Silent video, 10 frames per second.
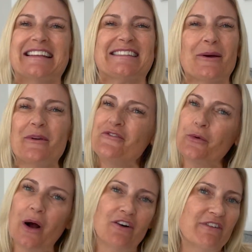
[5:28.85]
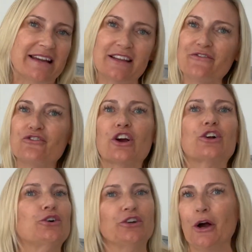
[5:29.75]
So if you are ready for
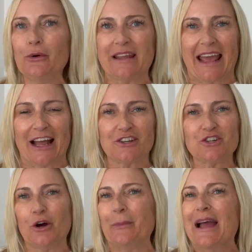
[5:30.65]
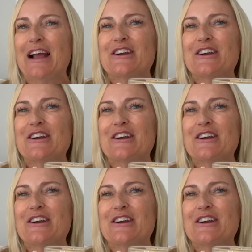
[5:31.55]
a good old catch up,